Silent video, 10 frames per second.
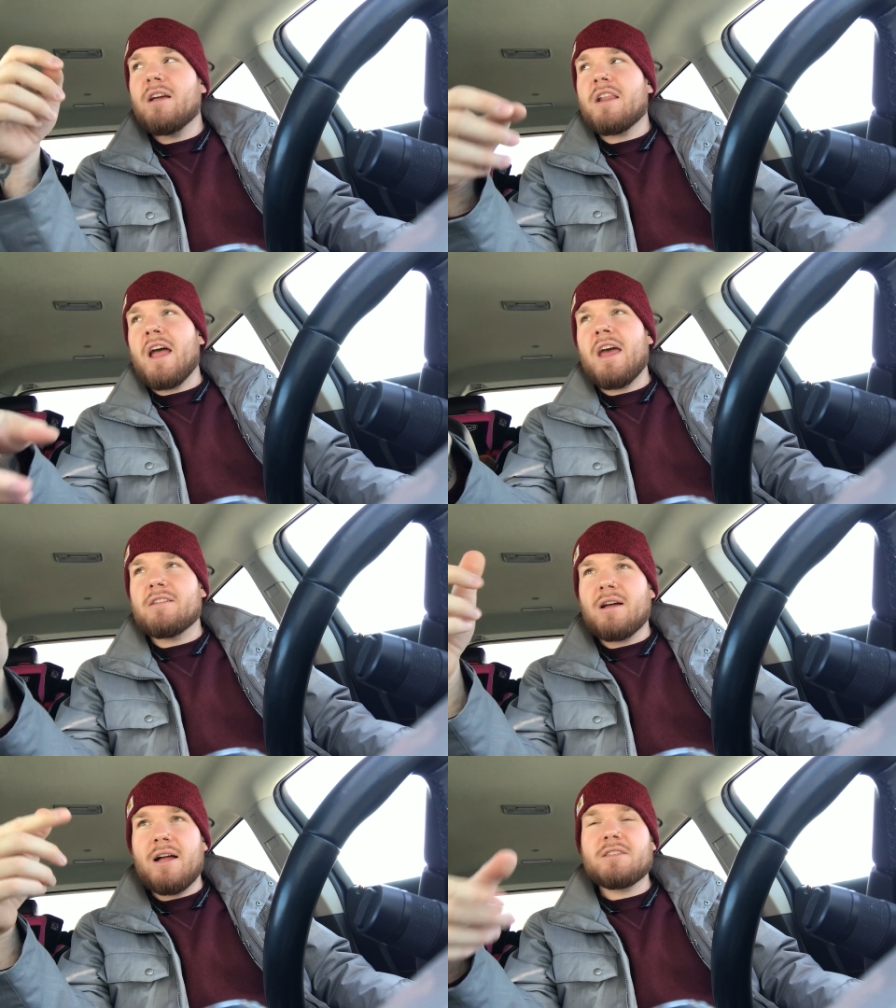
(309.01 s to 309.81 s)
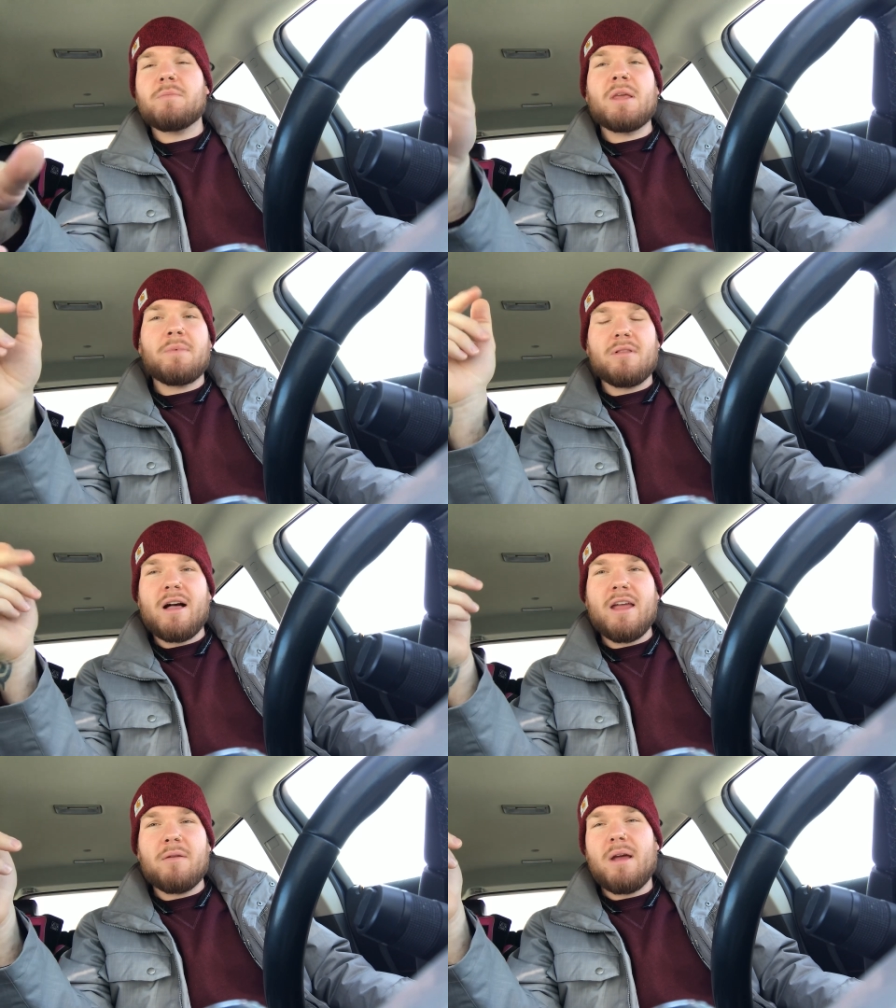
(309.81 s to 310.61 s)
And I had tons of people
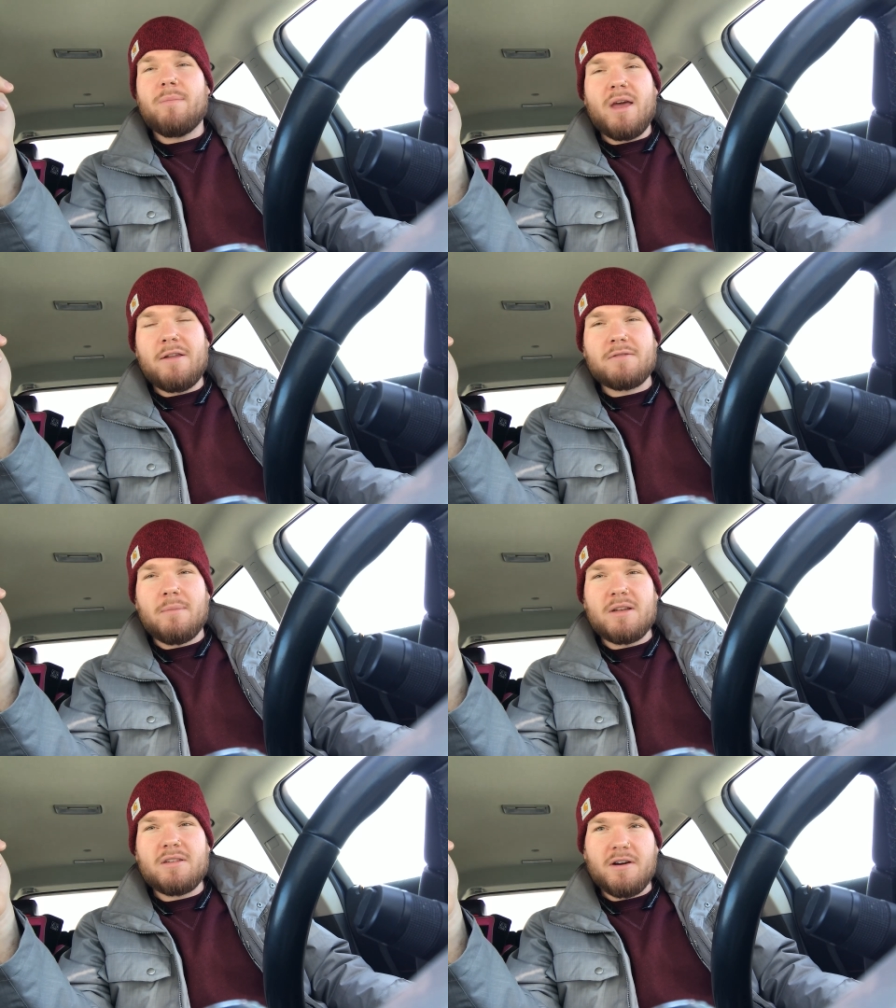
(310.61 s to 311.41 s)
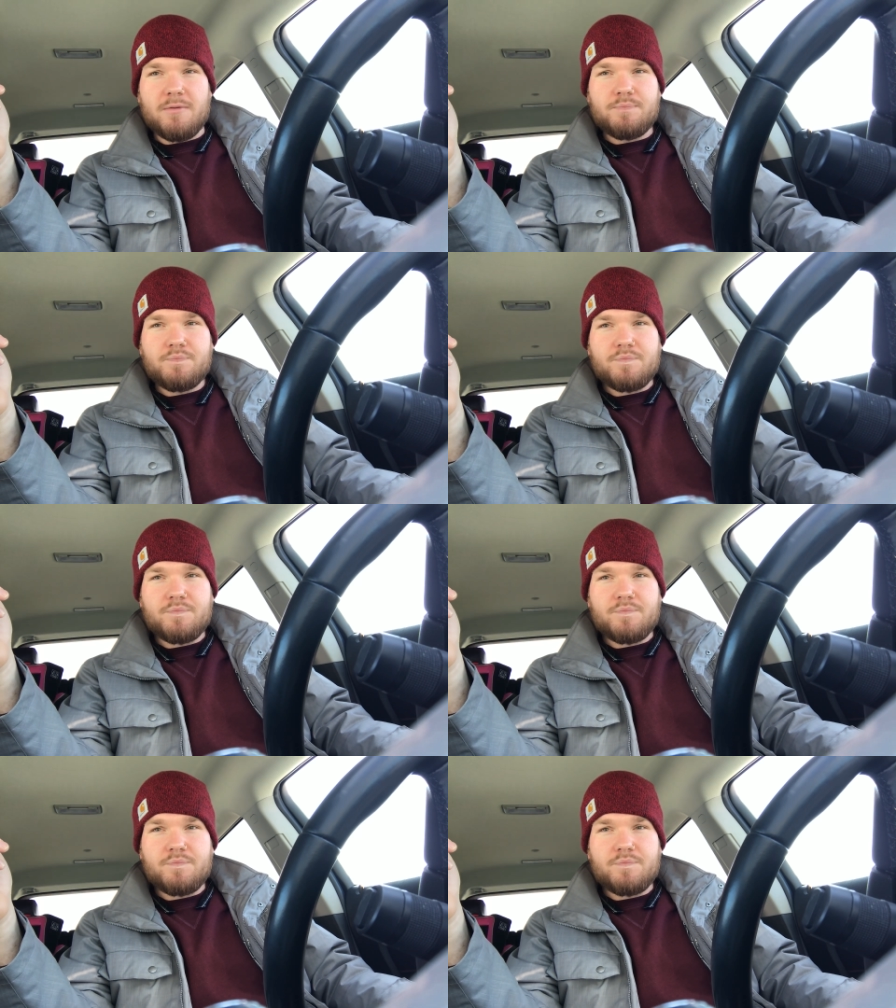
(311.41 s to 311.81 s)
liking my page from it too.